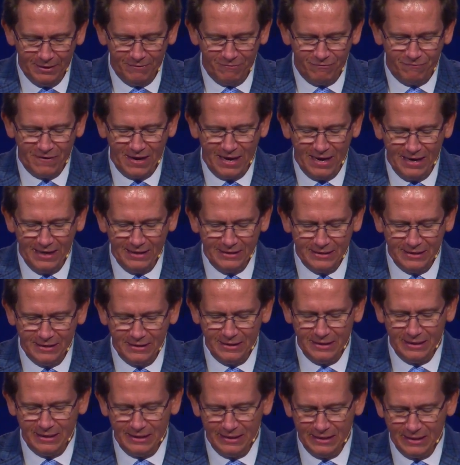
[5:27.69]
find
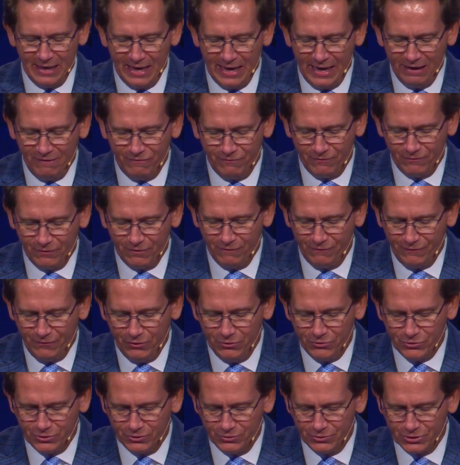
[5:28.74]
a life for the
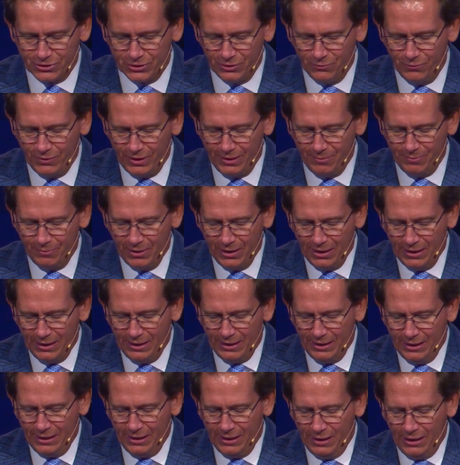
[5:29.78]
future. So we,
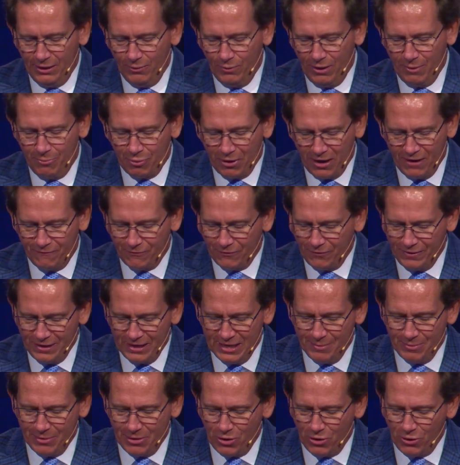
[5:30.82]
we pray for
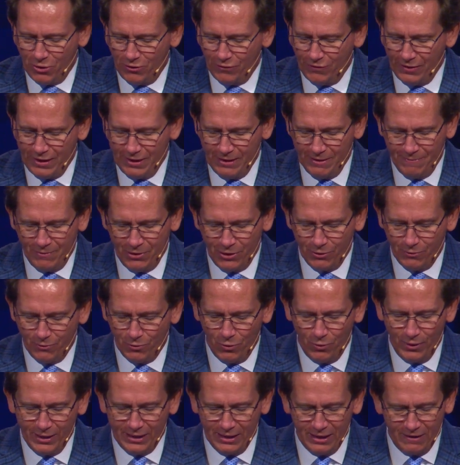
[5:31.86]
them and all the
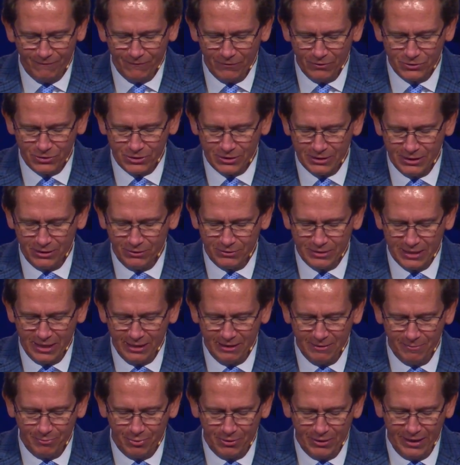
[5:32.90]
heroic efforts that are
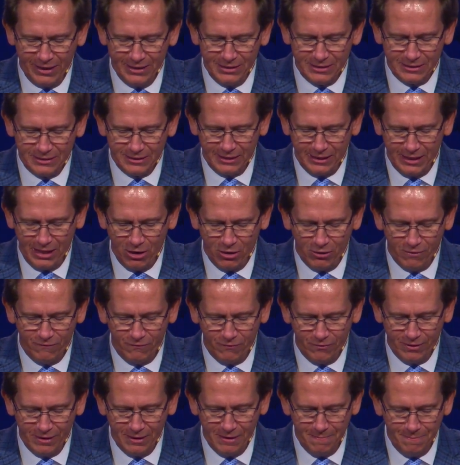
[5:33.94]
taking place to care
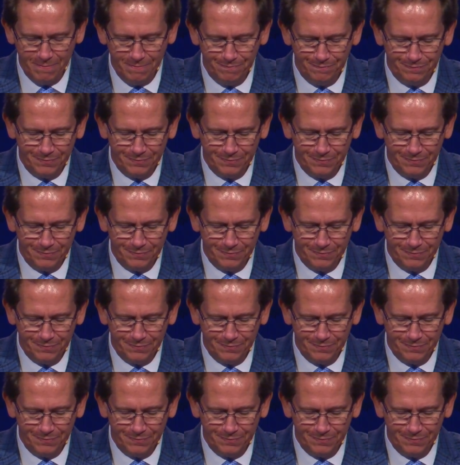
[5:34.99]
for them.